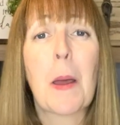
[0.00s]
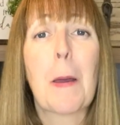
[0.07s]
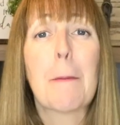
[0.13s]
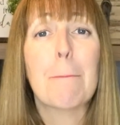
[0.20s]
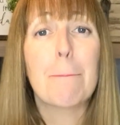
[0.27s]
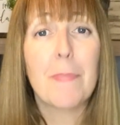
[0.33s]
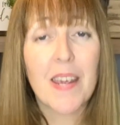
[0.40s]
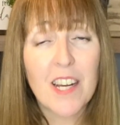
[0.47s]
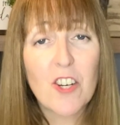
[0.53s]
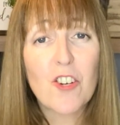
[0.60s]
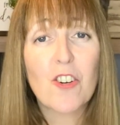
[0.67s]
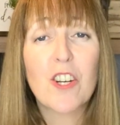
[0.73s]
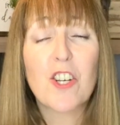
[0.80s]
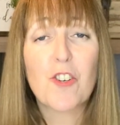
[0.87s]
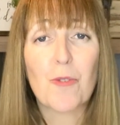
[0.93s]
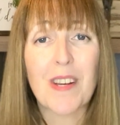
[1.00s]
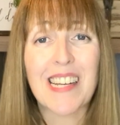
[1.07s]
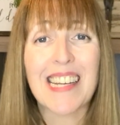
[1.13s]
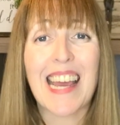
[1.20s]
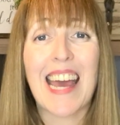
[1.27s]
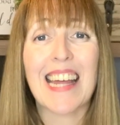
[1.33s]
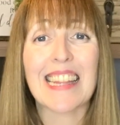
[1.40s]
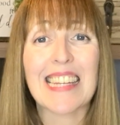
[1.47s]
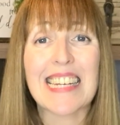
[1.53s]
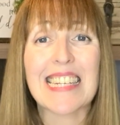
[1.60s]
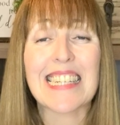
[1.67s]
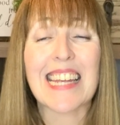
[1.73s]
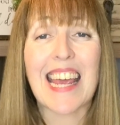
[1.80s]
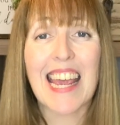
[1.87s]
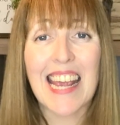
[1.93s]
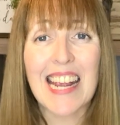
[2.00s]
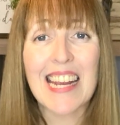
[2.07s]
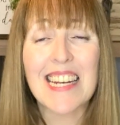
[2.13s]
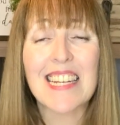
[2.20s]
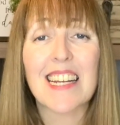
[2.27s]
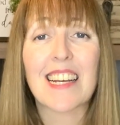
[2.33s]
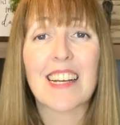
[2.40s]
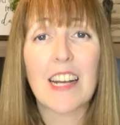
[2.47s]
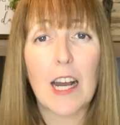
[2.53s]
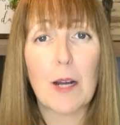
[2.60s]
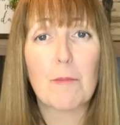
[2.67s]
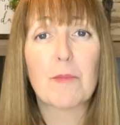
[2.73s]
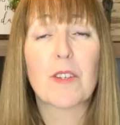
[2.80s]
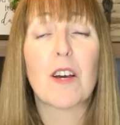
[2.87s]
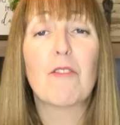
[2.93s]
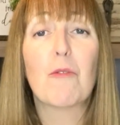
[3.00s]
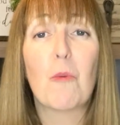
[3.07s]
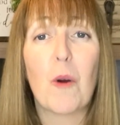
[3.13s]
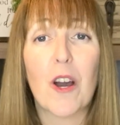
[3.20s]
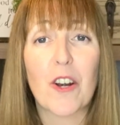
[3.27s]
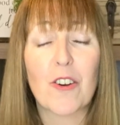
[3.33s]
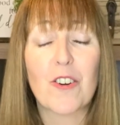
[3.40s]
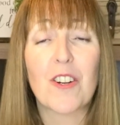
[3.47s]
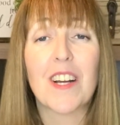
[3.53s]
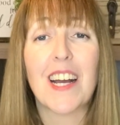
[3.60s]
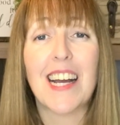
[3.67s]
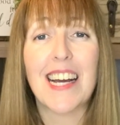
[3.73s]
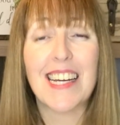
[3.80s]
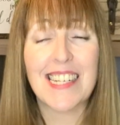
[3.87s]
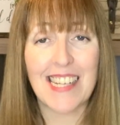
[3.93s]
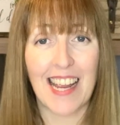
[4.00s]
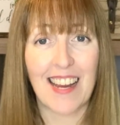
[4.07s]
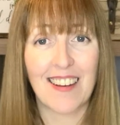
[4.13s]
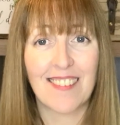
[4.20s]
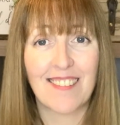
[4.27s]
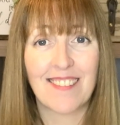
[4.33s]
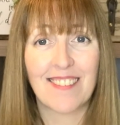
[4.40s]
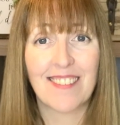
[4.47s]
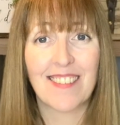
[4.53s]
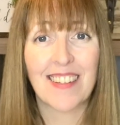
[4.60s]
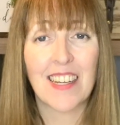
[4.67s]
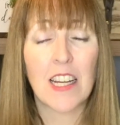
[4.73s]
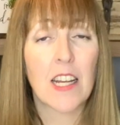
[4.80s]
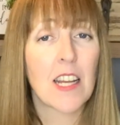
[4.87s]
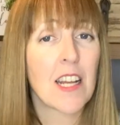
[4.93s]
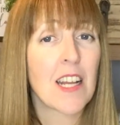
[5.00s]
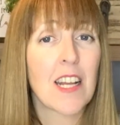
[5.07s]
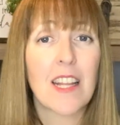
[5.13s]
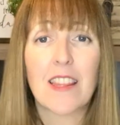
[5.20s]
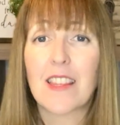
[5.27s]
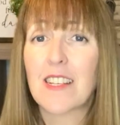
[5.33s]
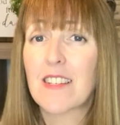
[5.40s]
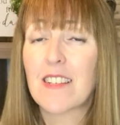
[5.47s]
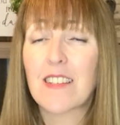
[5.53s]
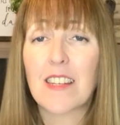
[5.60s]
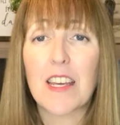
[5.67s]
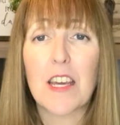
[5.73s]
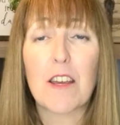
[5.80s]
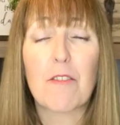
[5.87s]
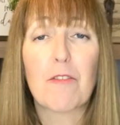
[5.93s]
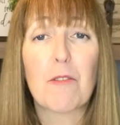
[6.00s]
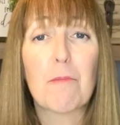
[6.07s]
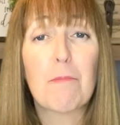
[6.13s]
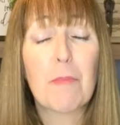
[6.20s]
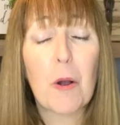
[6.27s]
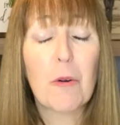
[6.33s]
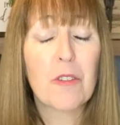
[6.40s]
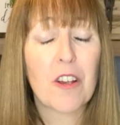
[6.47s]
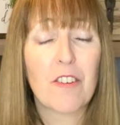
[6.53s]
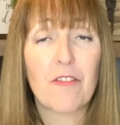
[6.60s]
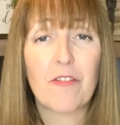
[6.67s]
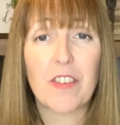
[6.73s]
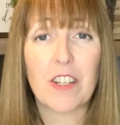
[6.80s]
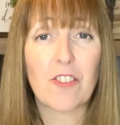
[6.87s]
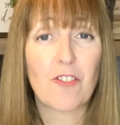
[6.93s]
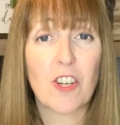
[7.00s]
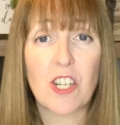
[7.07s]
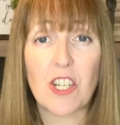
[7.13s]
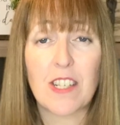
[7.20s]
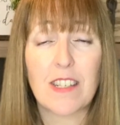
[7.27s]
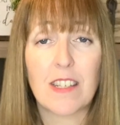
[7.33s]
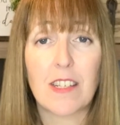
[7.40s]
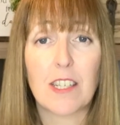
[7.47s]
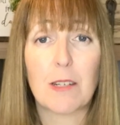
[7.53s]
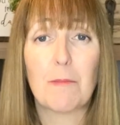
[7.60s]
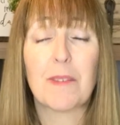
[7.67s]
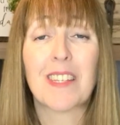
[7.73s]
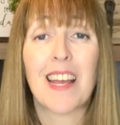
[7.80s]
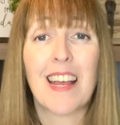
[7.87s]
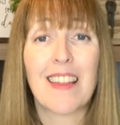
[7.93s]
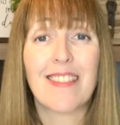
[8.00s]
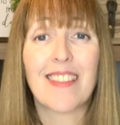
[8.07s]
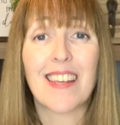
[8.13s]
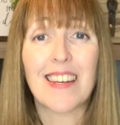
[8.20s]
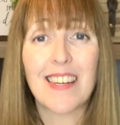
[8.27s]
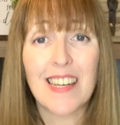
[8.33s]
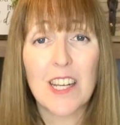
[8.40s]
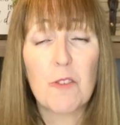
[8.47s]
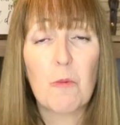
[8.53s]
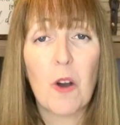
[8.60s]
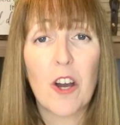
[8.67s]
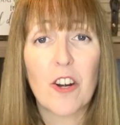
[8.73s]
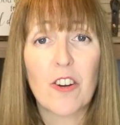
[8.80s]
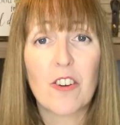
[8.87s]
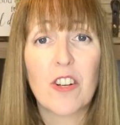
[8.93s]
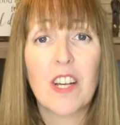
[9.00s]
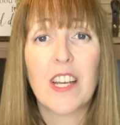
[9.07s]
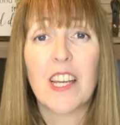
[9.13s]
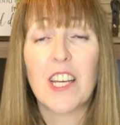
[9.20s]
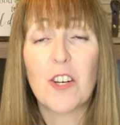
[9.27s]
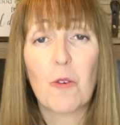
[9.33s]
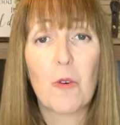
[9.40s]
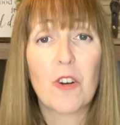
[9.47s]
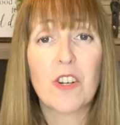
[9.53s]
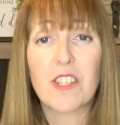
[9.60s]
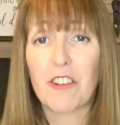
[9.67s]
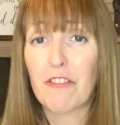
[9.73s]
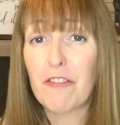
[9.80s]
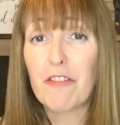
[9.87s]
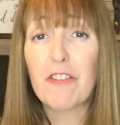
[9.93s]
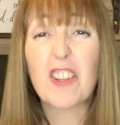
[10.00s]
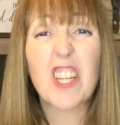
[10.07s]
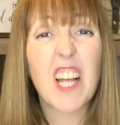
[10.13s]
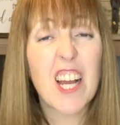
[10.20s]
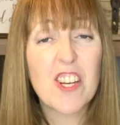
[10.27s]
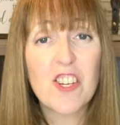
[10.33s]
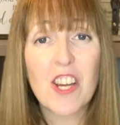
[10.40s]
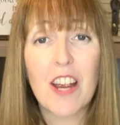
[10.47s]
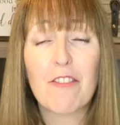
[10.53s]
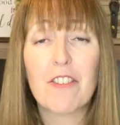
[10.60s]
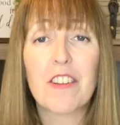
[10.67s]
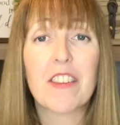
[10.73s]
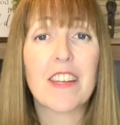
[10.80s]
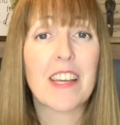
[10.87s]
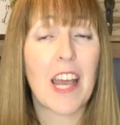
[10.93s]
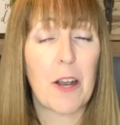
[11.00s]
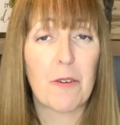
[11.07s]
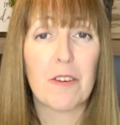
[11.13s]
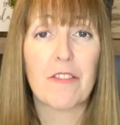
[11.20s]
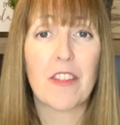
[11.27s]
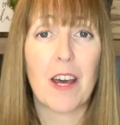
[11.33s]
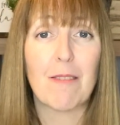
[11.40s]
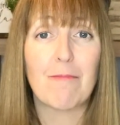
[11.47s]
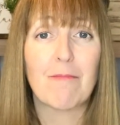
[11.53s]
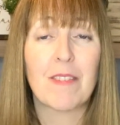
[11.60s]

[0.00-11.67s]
make sure to drink at least 8 cups of water a day. This is key for both our filtration systems. They need water in order to flush everything out of them.